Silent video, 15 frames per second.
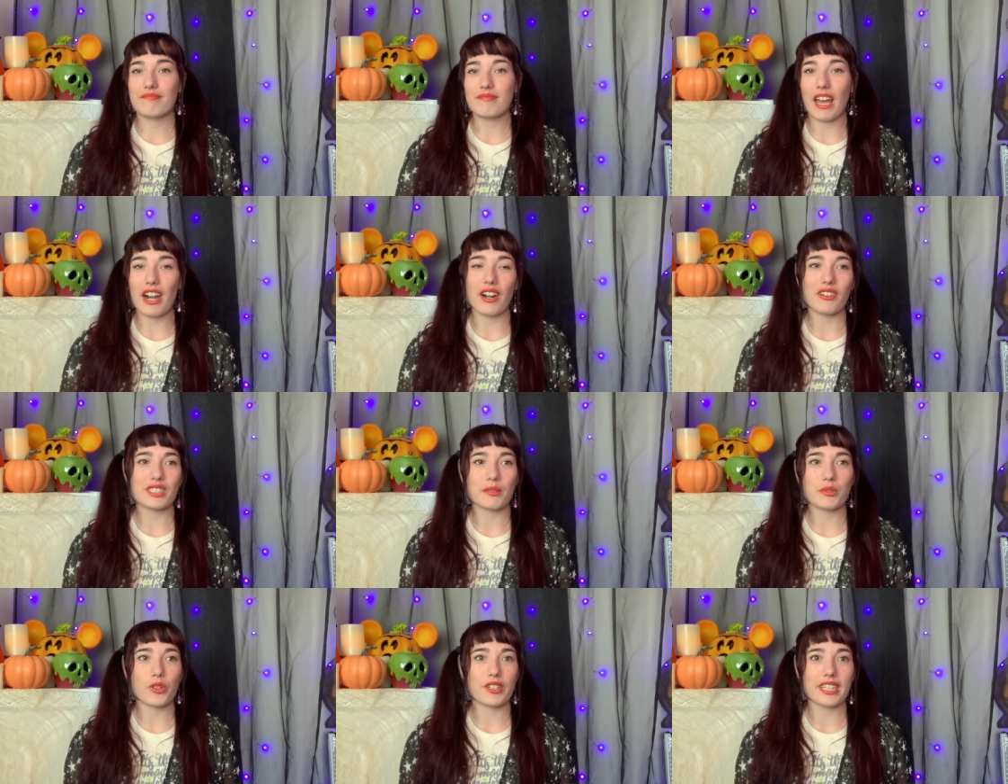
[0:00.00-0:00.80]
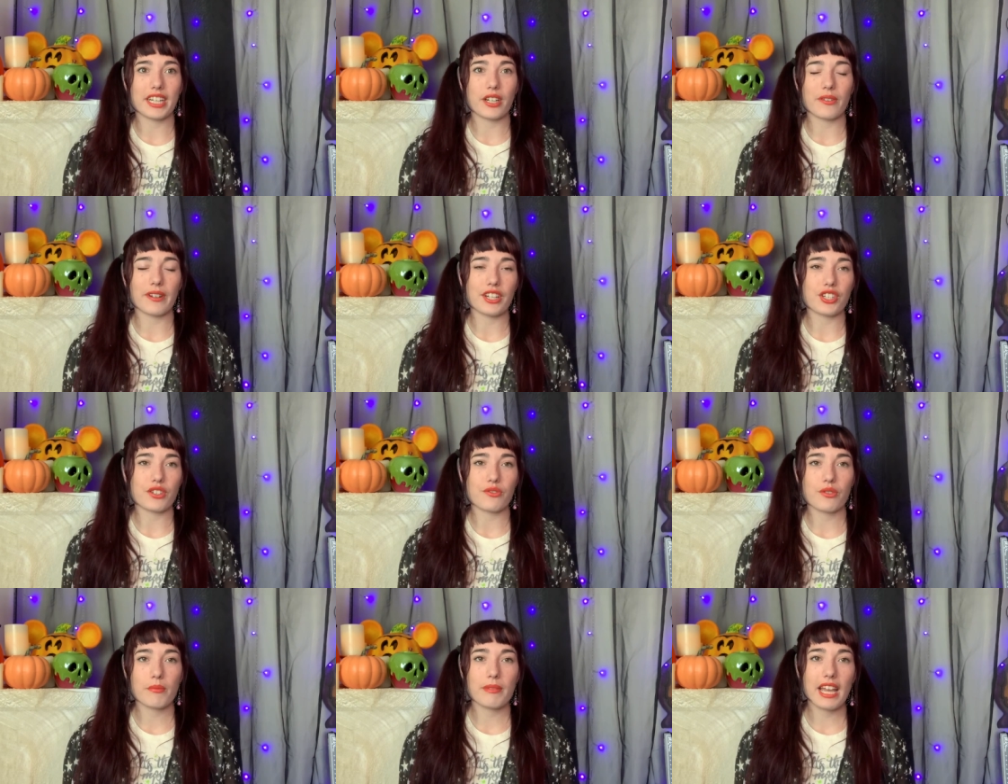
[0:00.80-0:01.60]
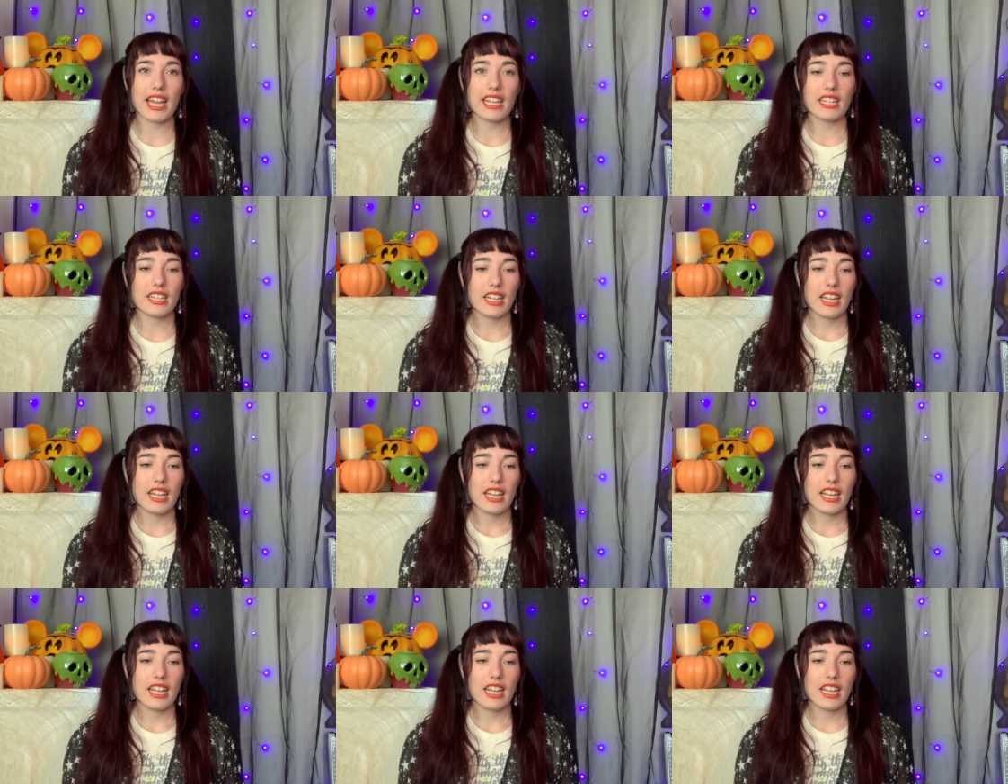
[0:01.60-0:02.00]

I don't know, some sort of decoration from that.